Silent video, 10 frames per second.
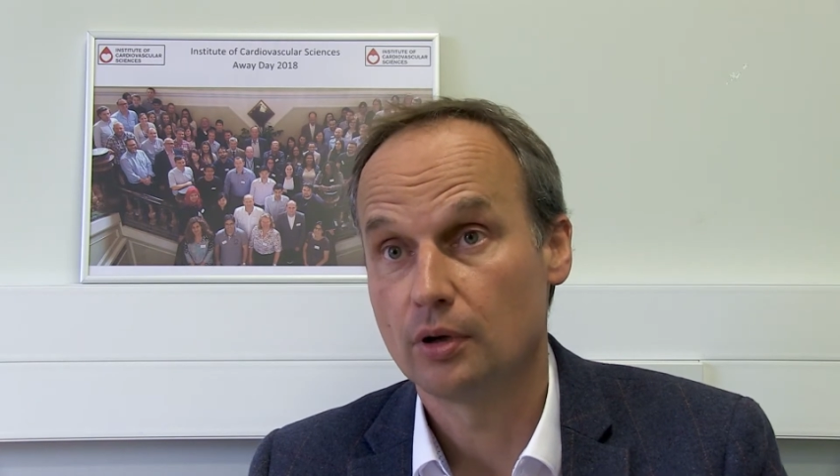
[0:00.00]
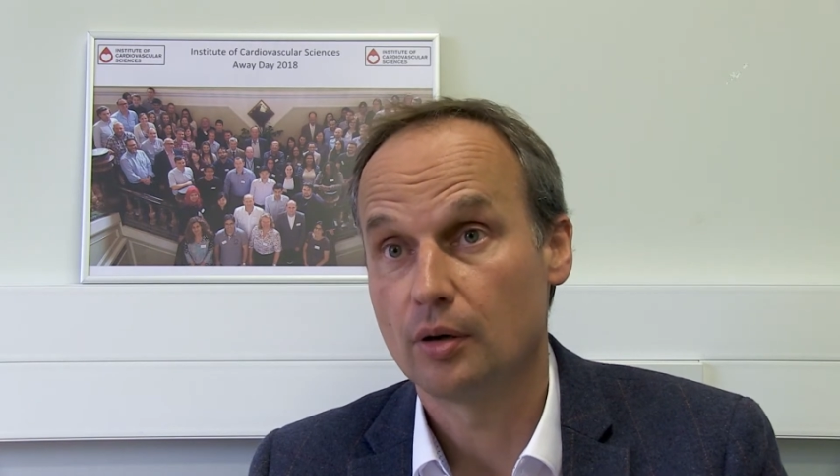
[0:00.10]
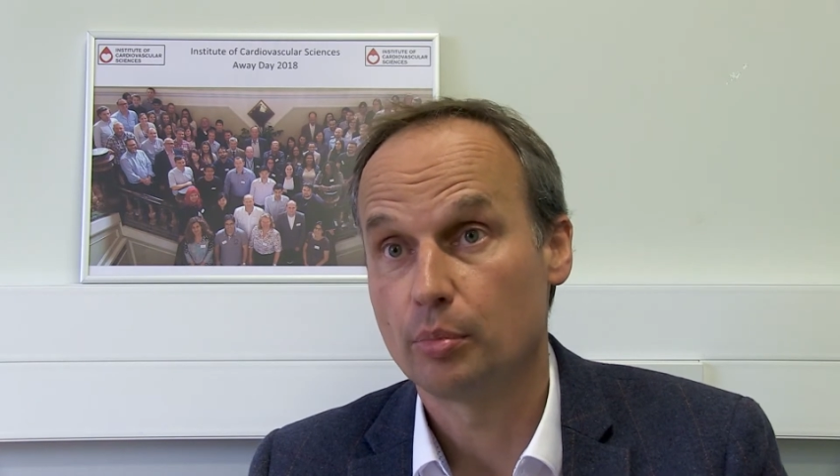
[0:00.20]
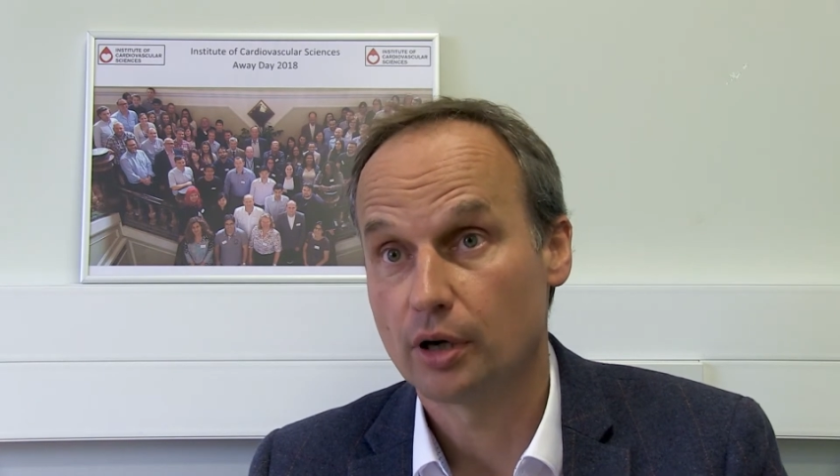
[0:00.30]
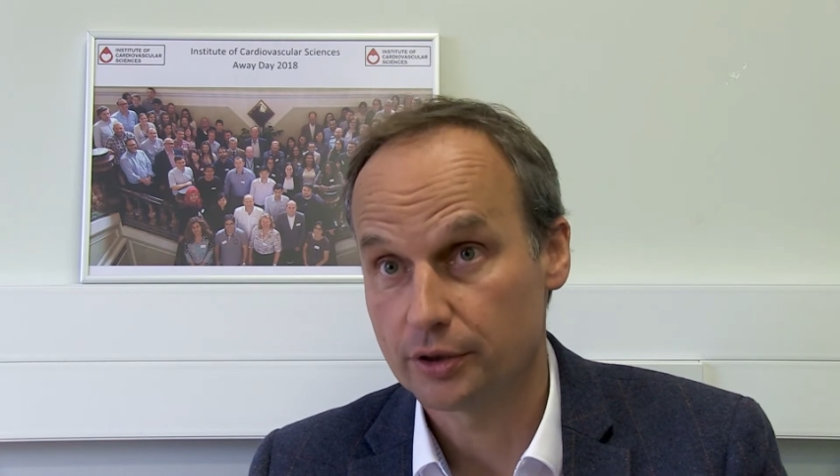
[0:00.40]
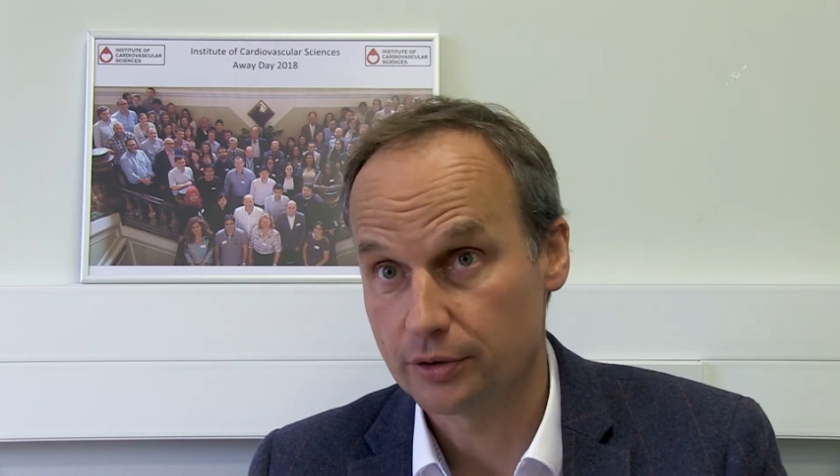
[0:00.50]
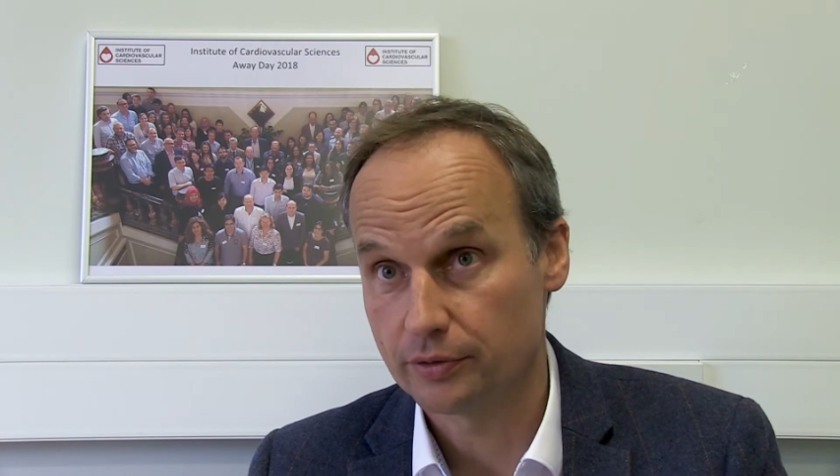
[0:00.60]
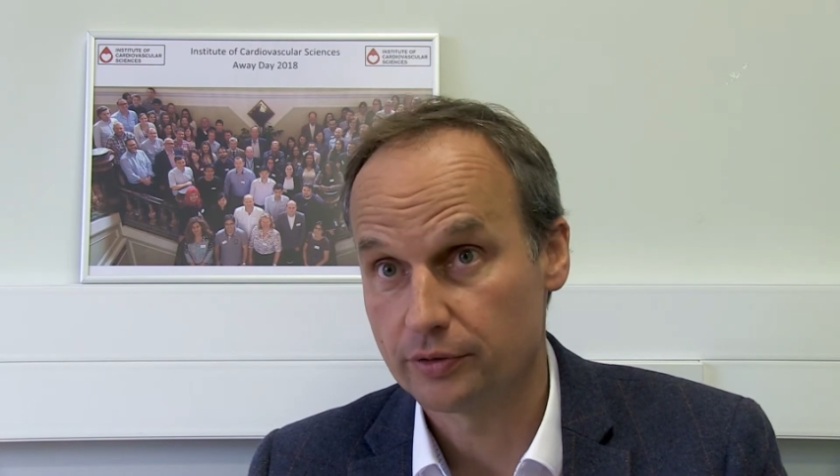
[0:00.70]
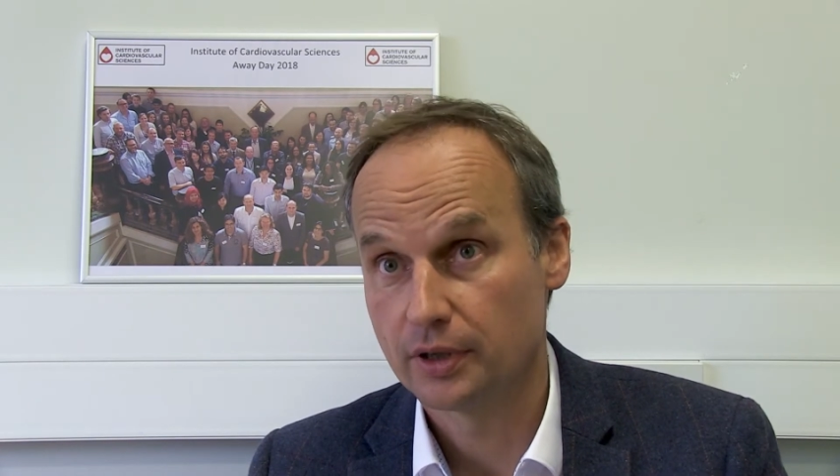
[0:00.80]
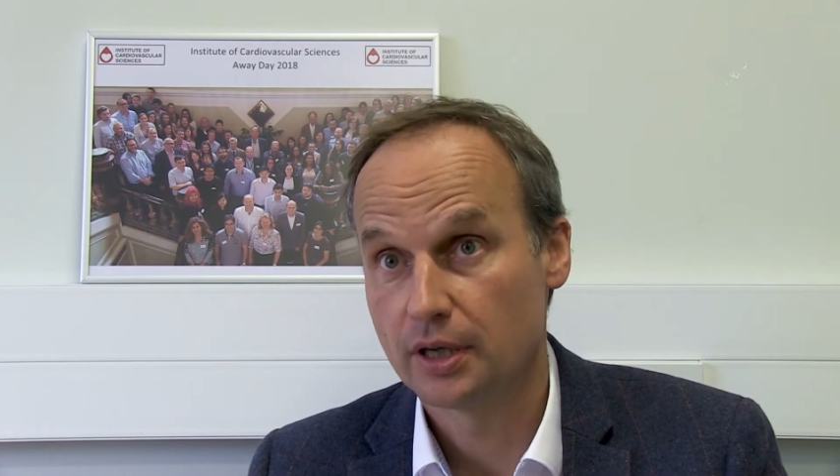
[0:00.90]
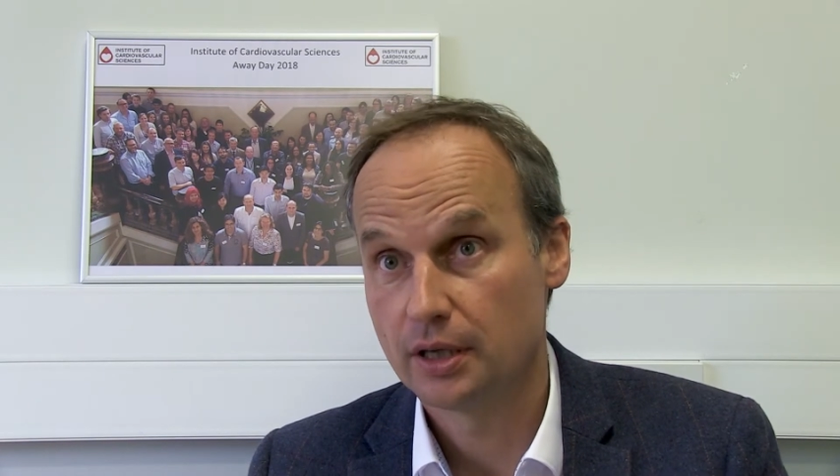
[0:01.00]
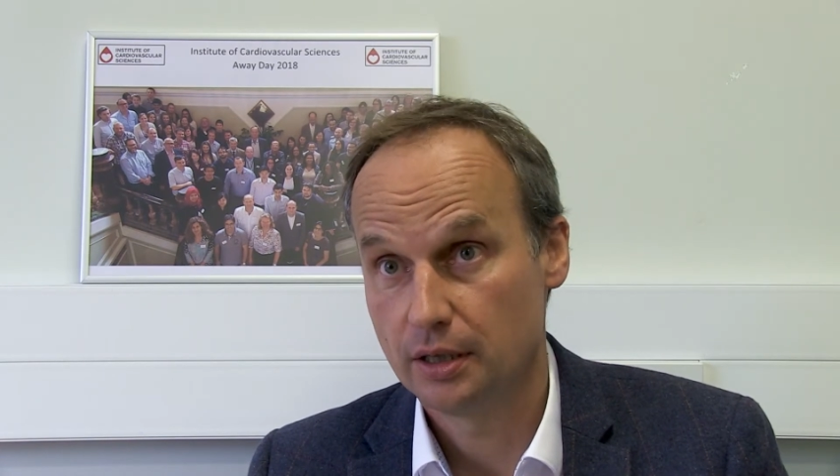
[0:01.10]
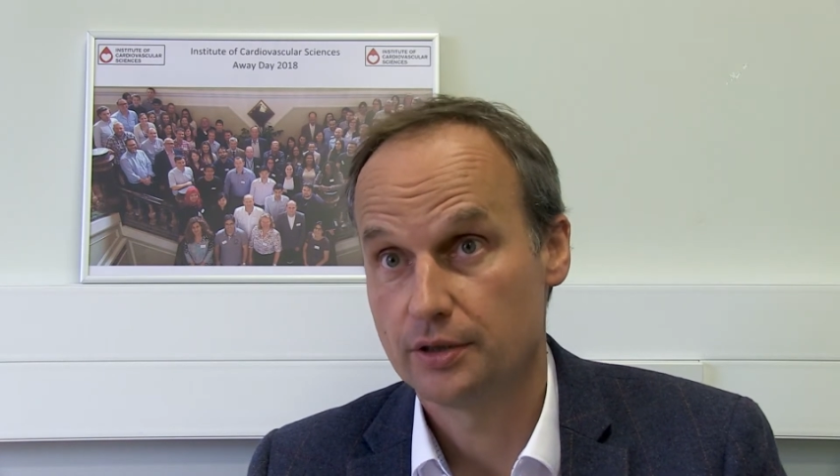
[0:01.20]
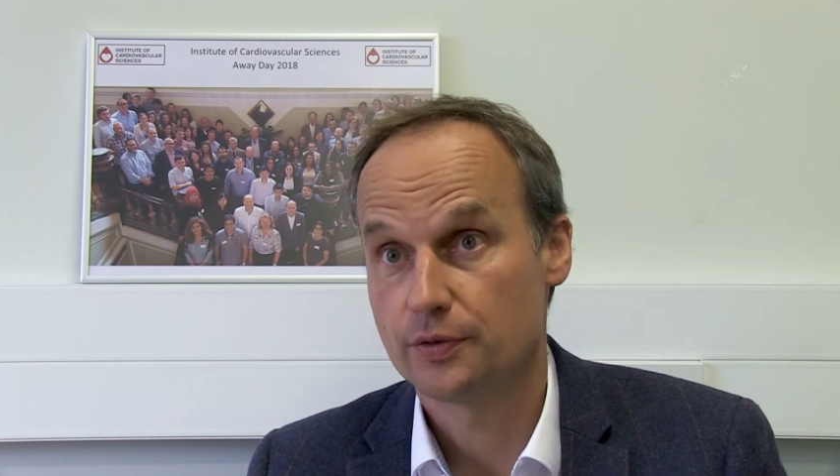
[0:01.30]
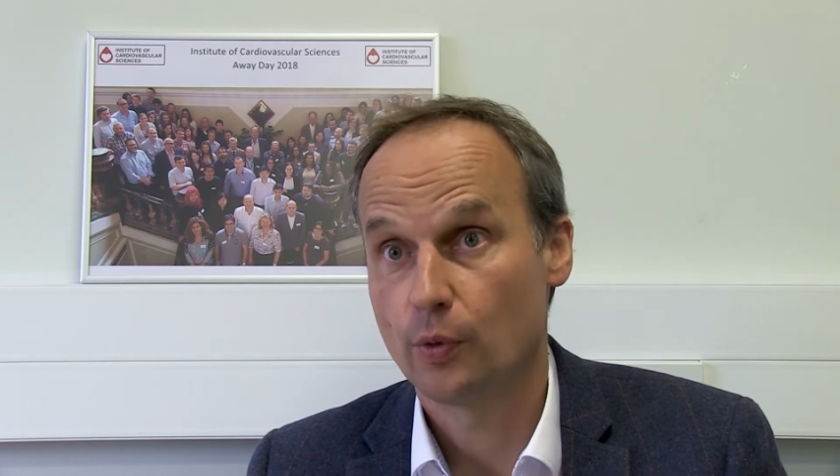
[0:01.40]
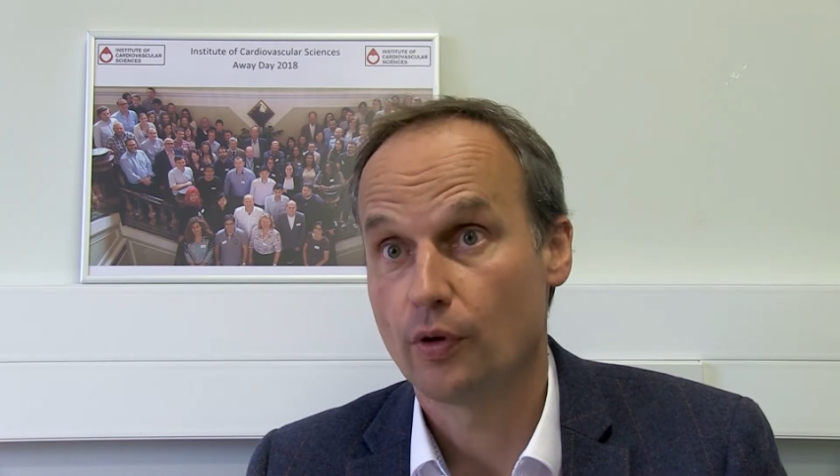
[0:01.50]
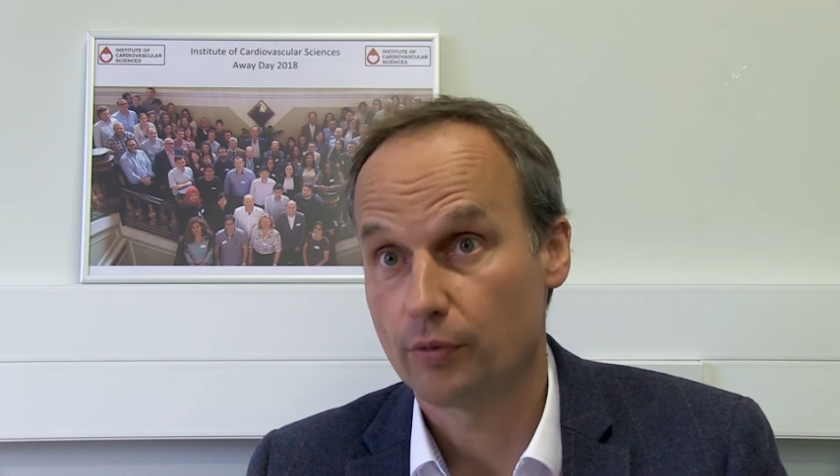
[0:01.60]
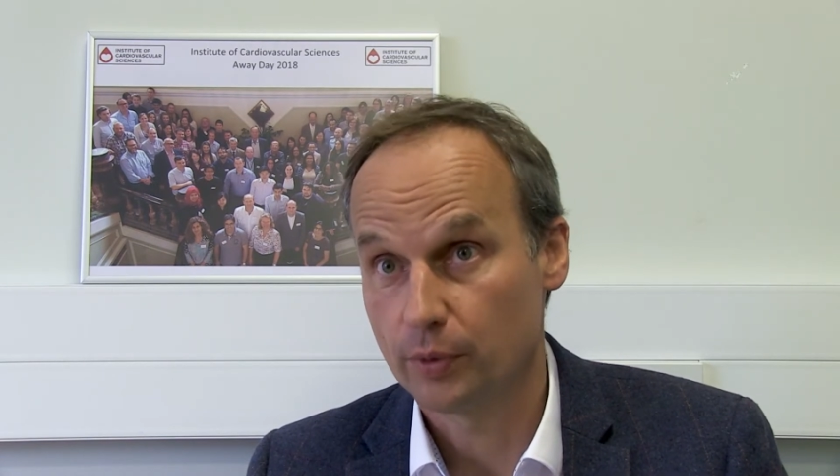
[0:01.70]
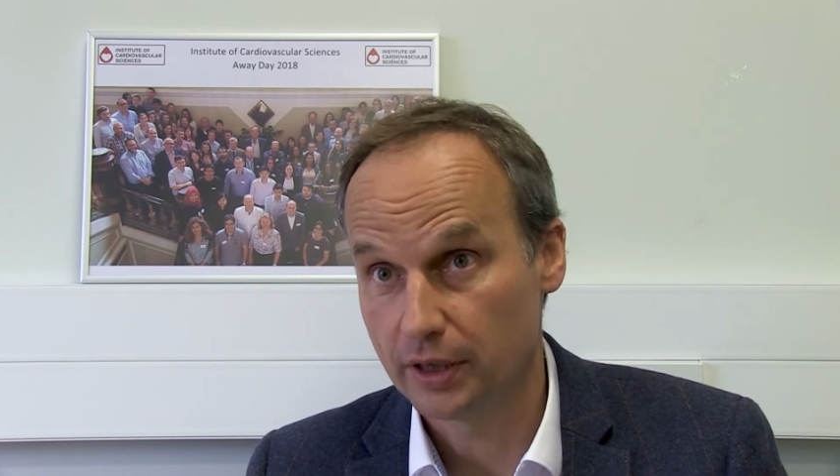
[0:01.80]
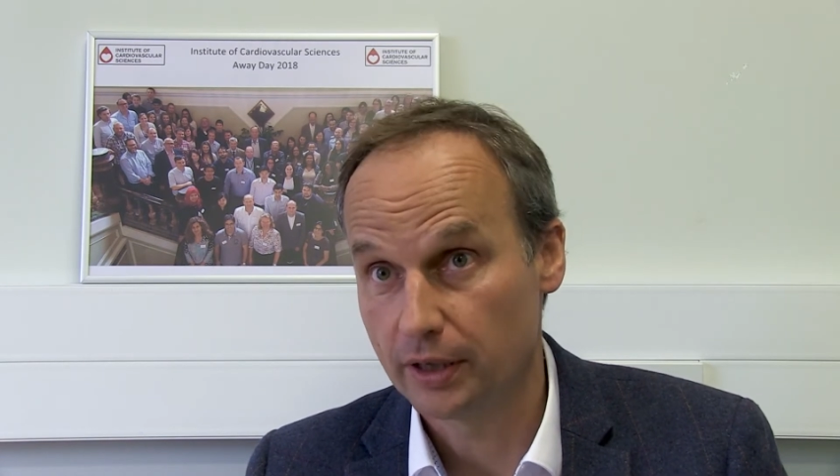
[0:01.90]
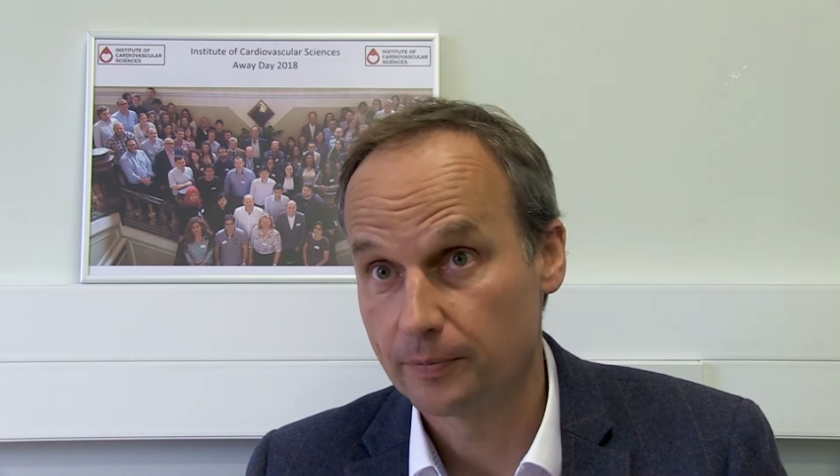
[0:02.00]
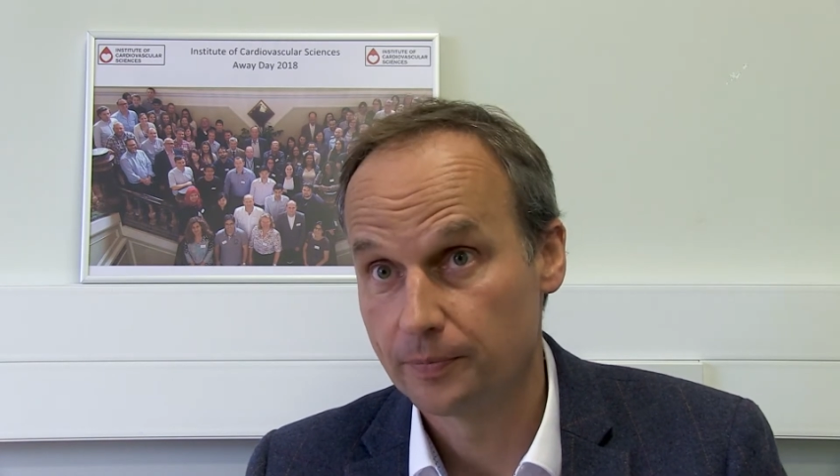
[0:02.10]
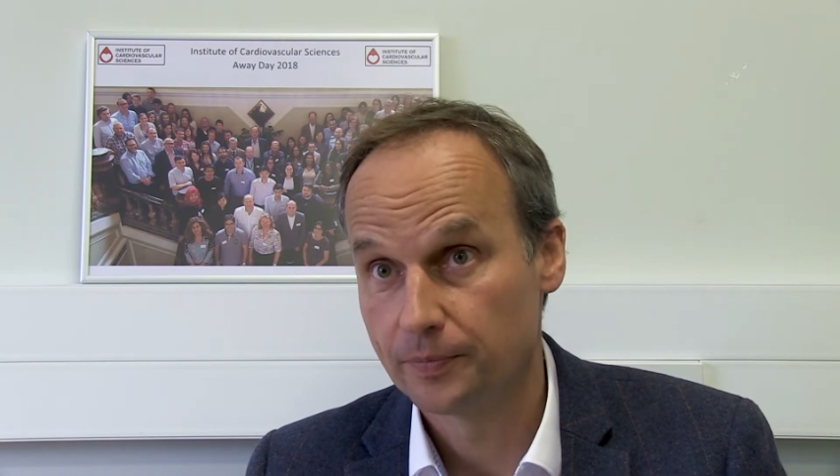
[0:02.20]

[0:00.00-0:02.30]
are part of is worth reading.